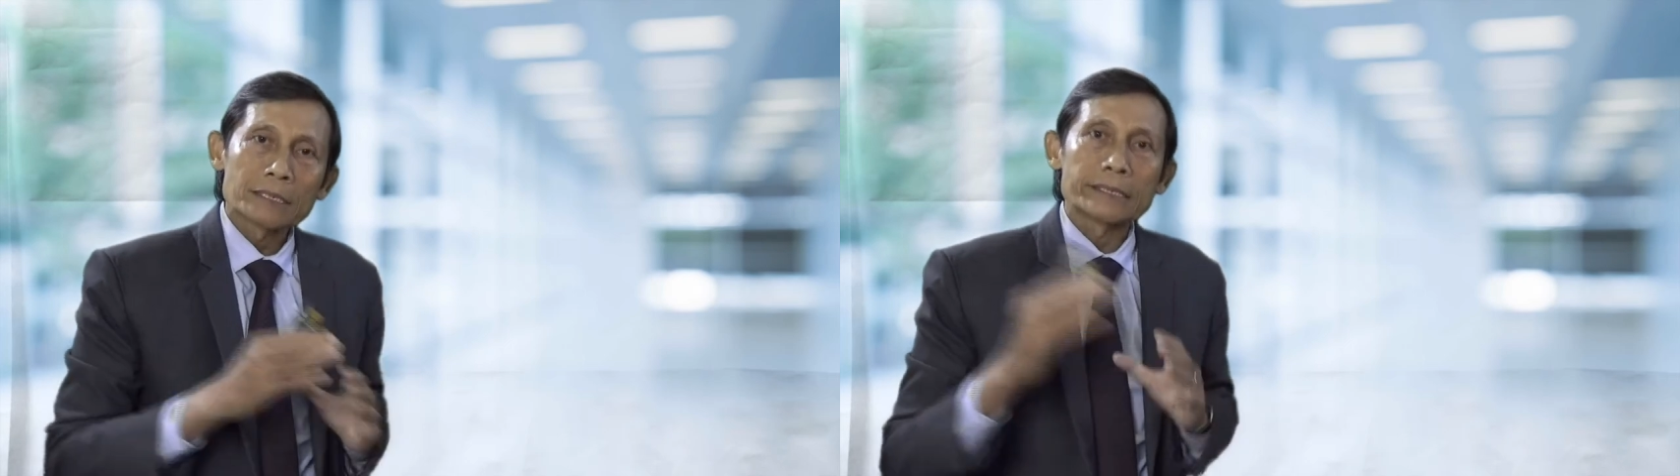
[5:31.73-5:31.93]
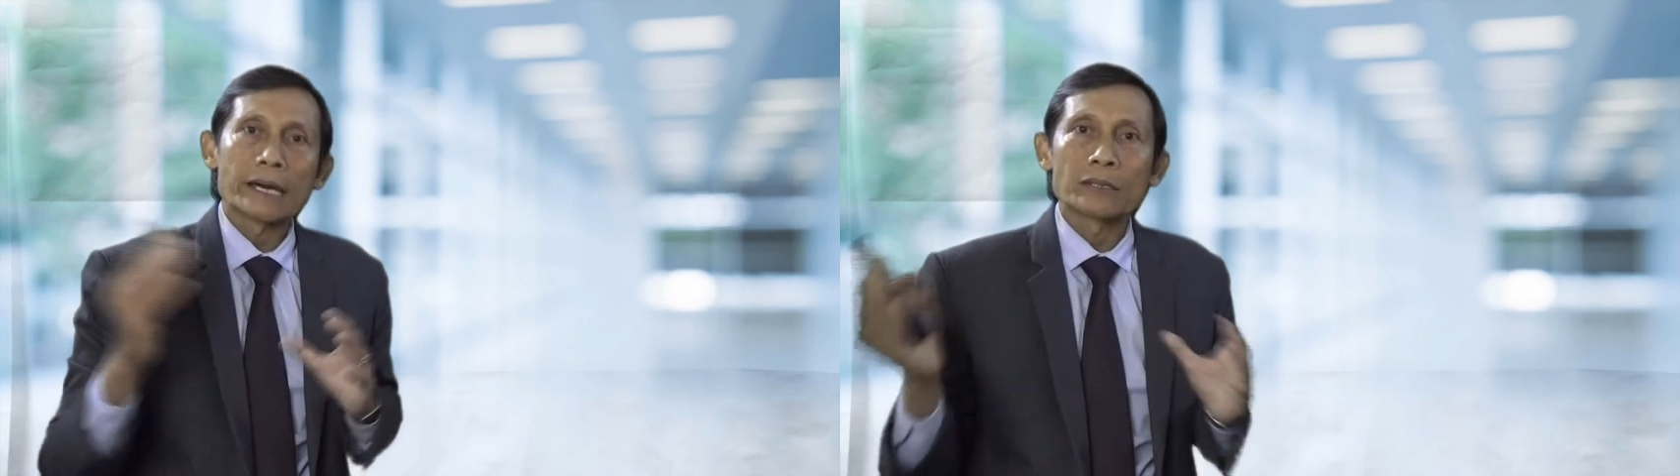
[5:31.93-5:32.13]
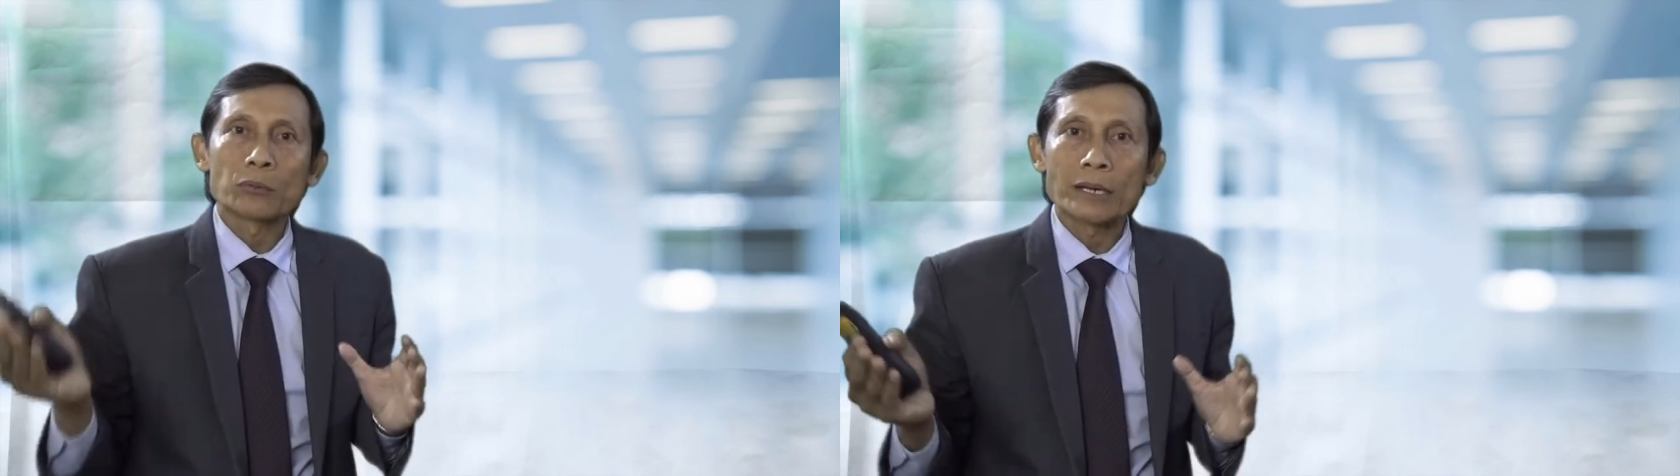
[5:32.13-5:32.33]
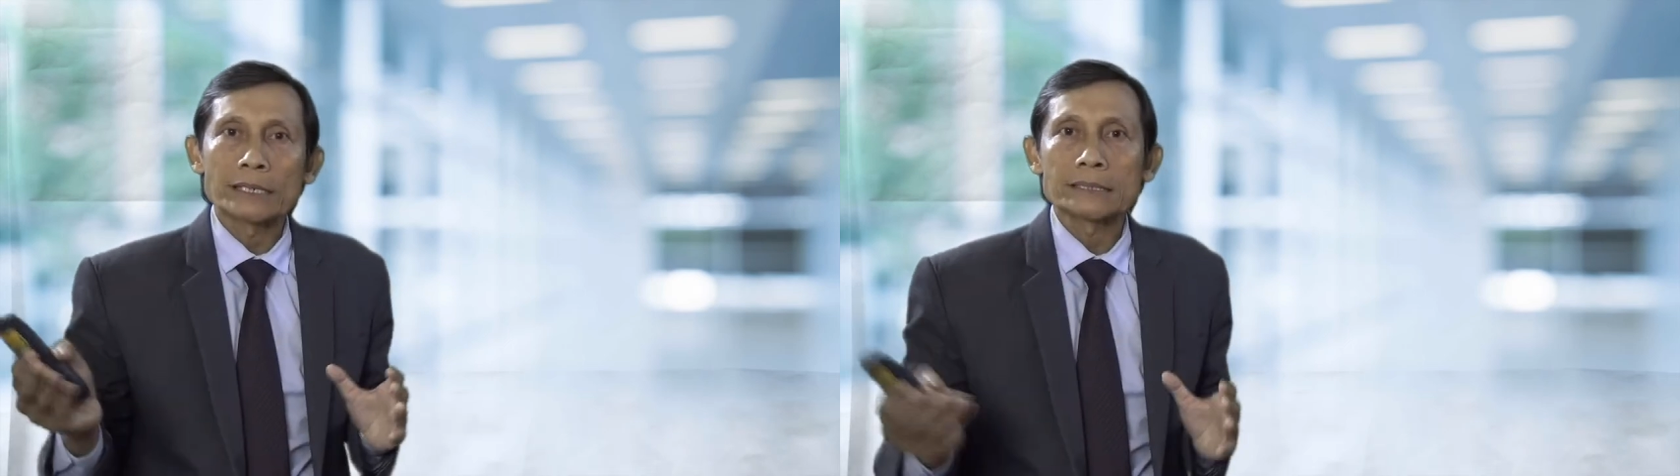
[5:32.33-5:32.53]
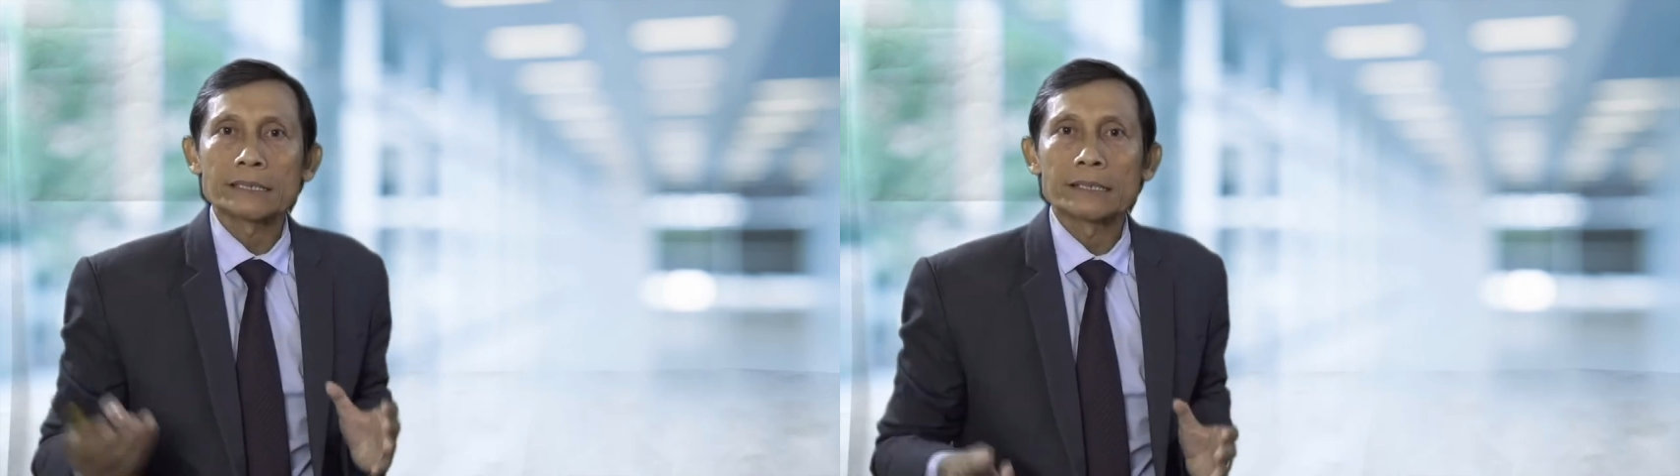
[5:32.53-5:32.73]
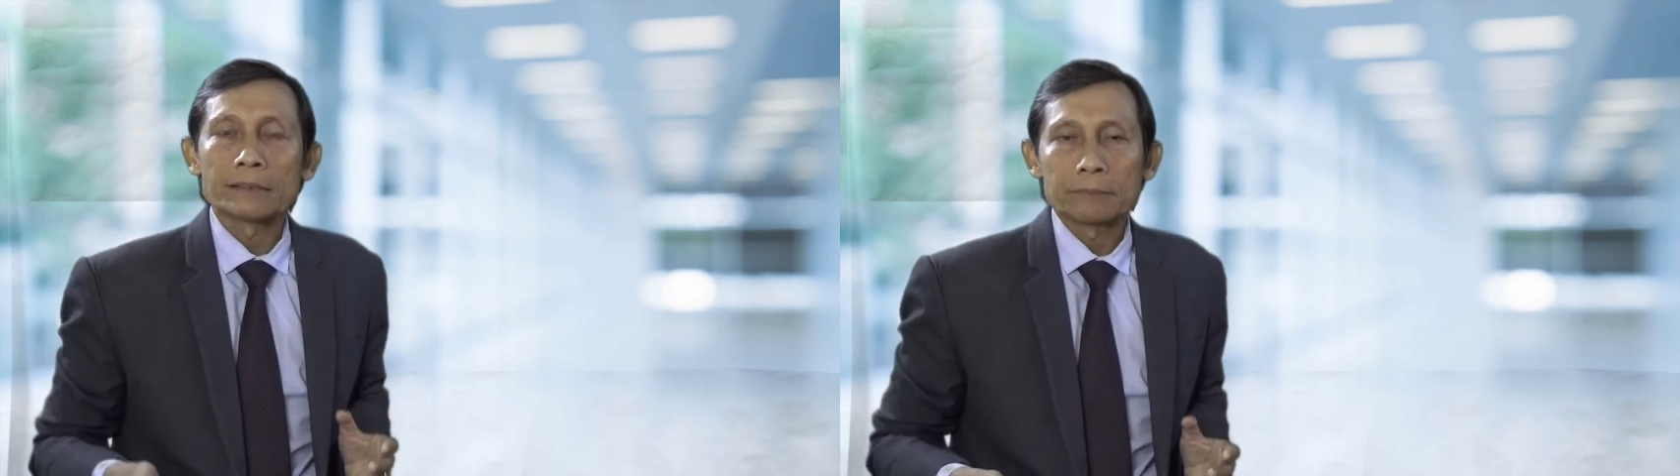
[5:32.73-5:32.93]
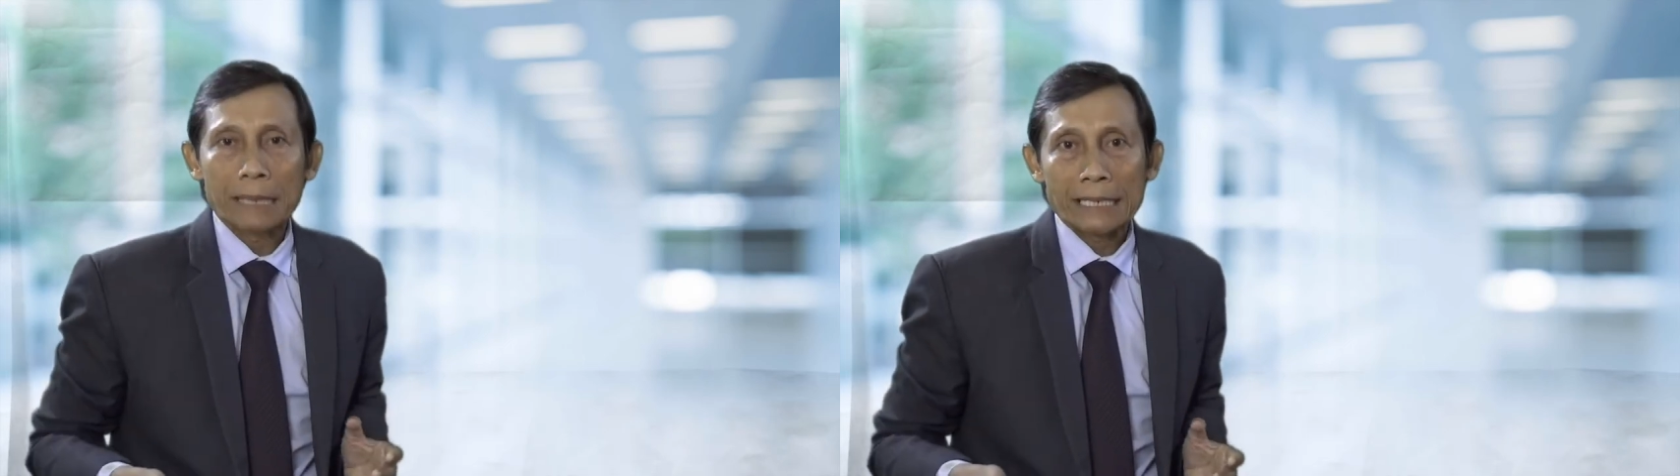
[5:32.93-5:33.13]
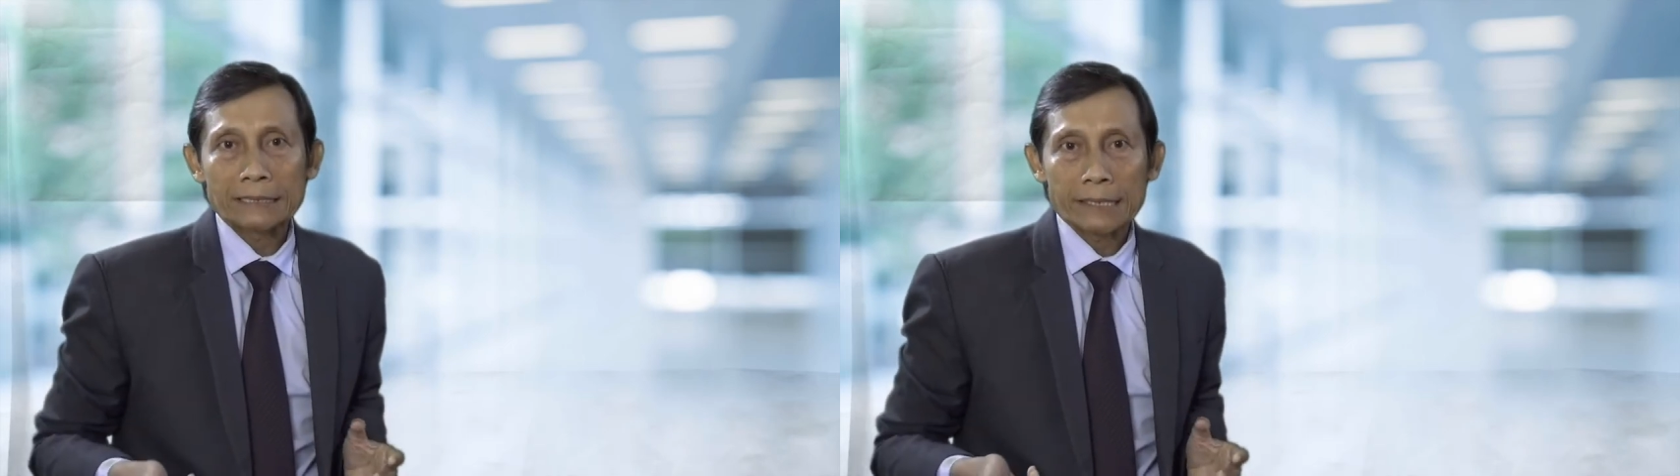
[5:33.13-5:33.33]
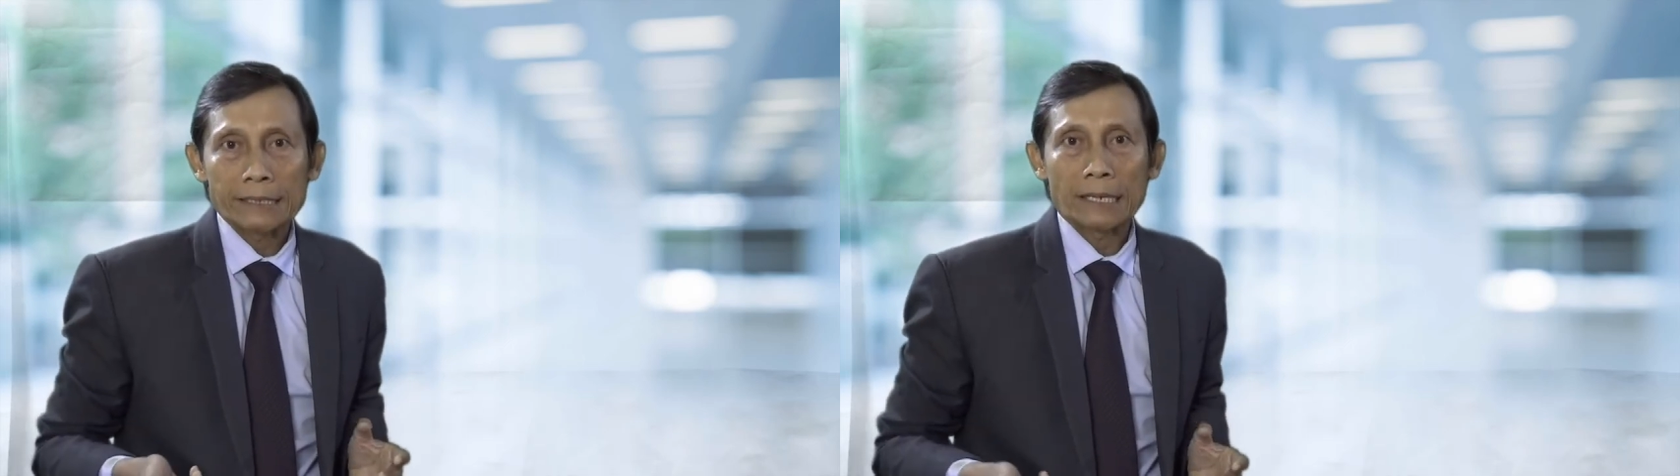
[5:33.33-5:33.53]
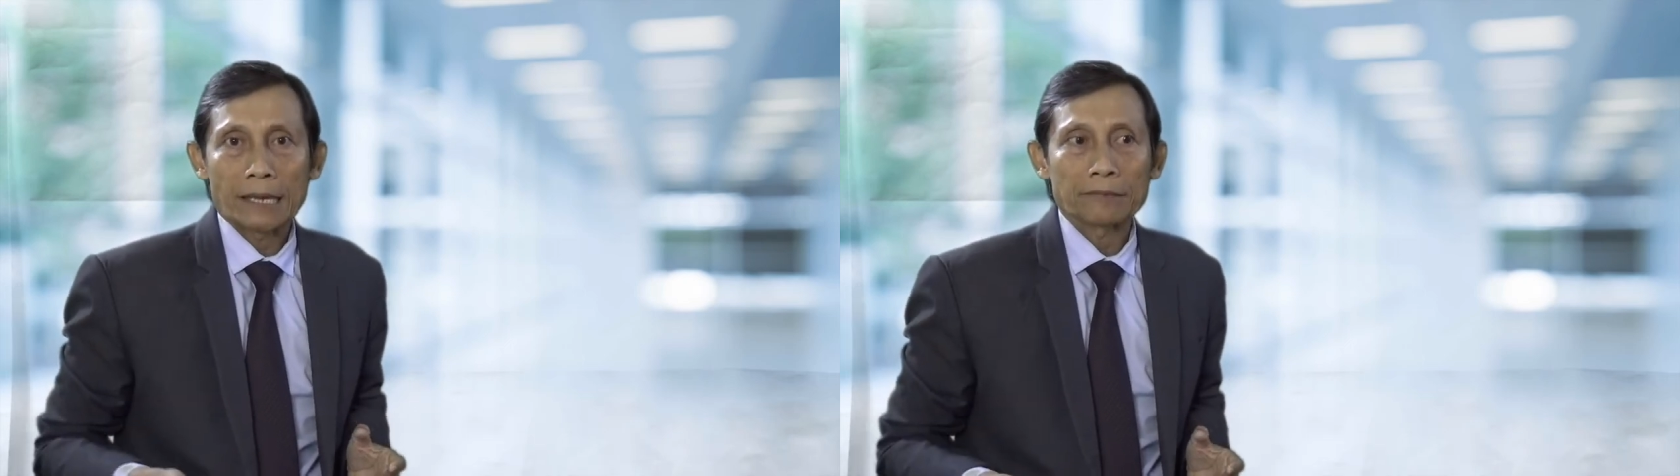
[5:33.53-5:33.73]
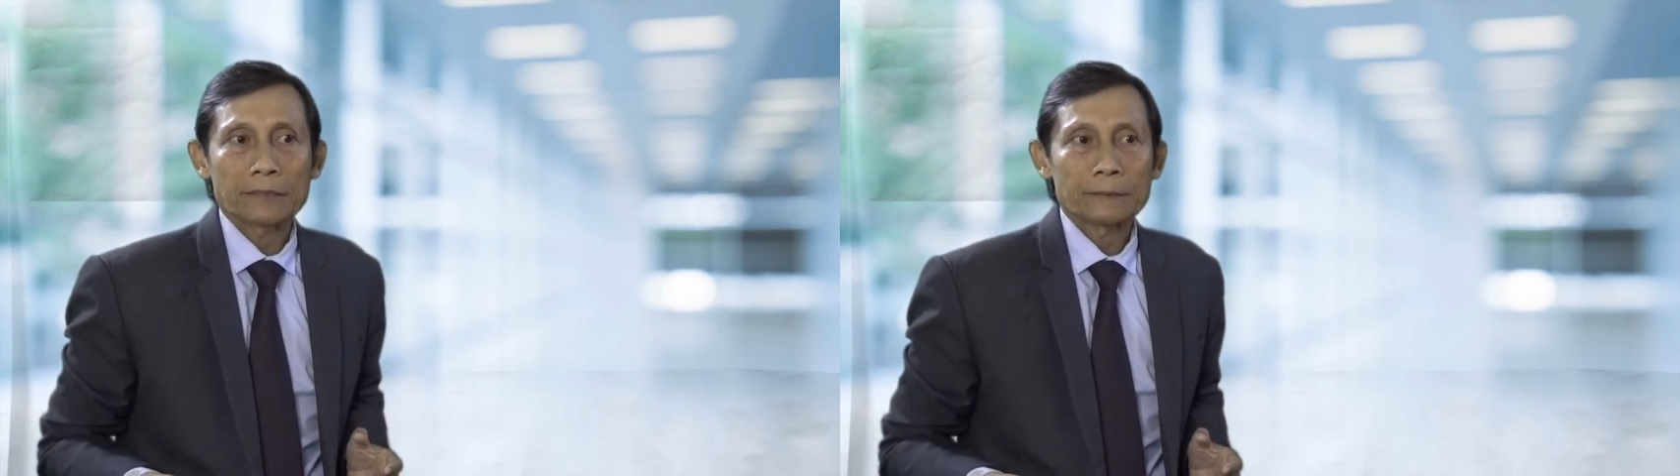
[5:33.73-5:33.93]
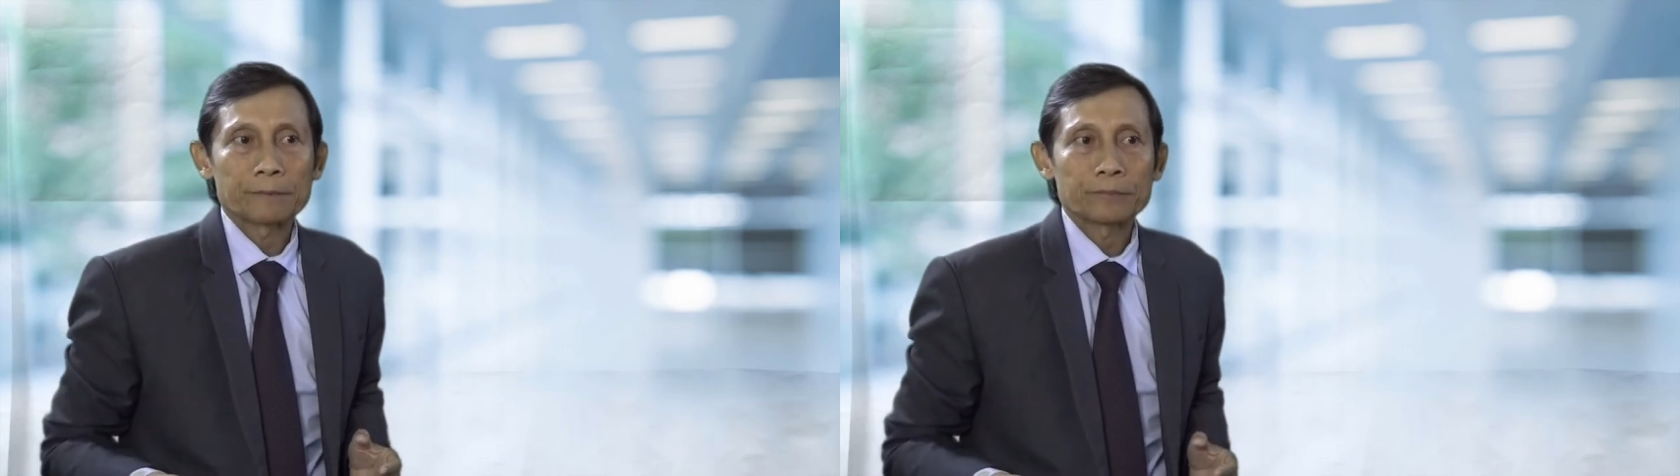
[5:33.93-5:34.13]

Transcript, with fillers: the other one is the managerial level.